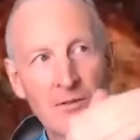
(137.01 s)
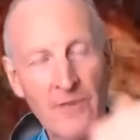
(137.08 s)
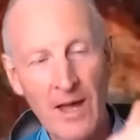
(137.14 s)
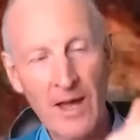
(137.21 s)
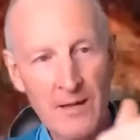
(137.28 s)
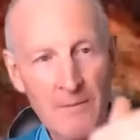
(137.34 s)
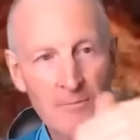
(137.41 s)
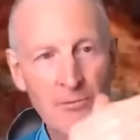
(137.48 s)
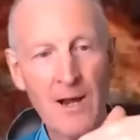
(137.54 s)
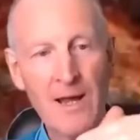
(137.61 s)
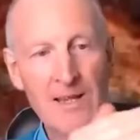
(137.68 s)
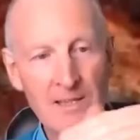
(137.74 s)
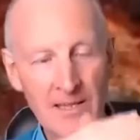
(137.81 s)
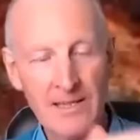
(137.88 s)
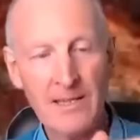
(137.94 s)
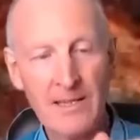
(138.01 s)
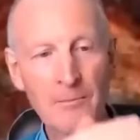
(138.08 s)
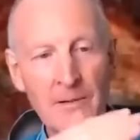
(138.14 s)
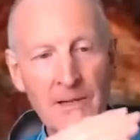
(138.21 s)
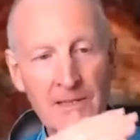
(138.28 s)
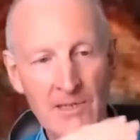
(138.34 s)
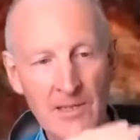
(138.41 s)
they embrace little
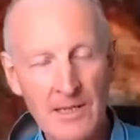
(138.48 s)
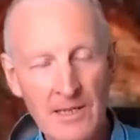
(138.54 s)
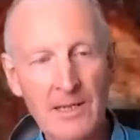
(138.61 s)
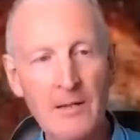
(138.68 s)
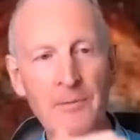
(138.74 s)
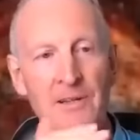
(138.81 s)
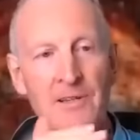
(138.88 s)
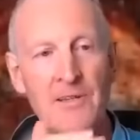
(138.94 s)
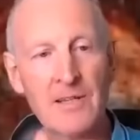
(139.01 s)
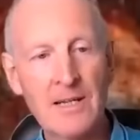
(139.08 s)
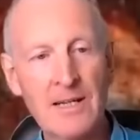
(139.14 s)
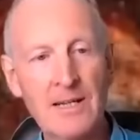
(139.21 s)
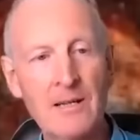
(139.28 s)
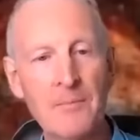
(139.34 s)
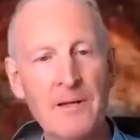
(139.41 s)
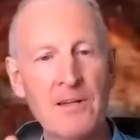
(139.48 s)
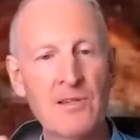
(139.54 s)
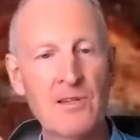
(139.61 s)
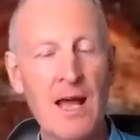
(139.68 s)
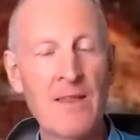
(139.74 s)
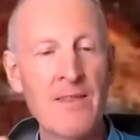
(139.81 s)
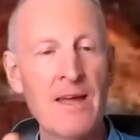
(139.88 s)
bits and little bits and little
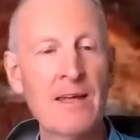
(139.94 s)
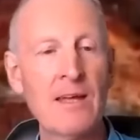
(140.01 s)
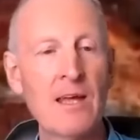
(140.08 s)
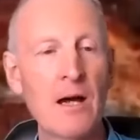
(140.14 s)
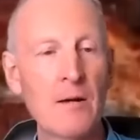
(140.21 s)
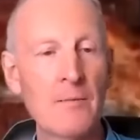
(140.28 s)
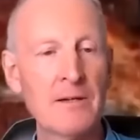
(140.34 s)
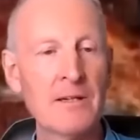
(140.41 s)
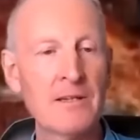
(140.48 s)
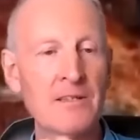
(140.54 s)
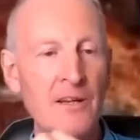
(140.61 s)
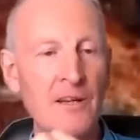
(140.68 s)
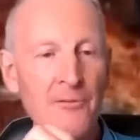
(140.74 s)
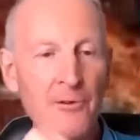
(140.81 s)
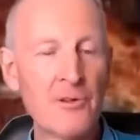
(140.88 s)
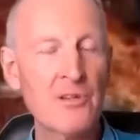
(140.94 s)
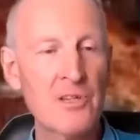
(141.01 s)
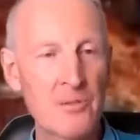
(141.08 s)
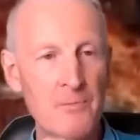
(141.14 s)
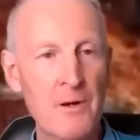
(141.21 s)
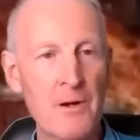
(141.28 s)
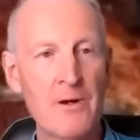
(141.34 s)
bits, and they come in a different
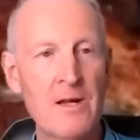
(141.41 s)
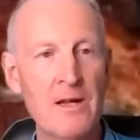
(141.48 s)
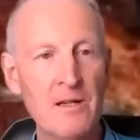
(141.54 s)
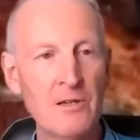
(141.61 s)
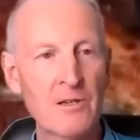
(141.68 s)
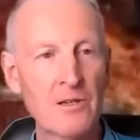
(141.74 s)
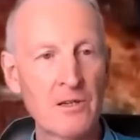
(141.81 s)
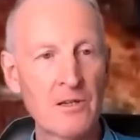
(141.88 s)
spirit,